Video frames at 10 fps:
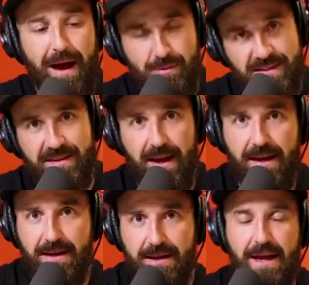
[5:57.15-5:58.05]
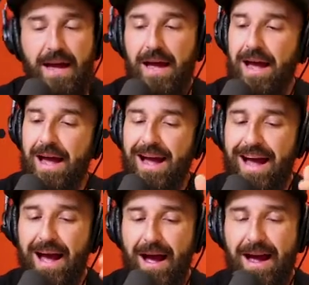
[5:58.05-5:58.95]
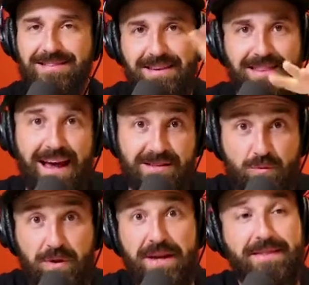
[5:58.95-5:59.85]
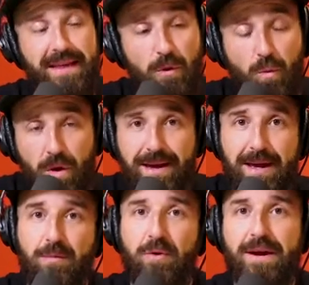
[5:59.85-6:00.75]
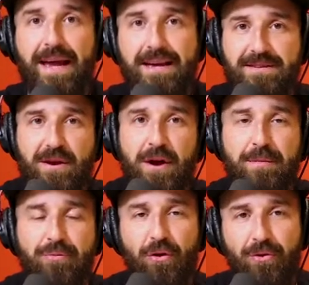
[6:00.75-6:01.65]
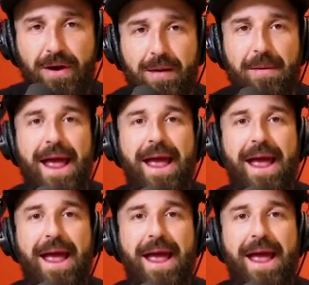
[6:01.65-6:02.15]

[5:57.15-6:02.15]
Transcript: I said last week that I want to get more guests on the program,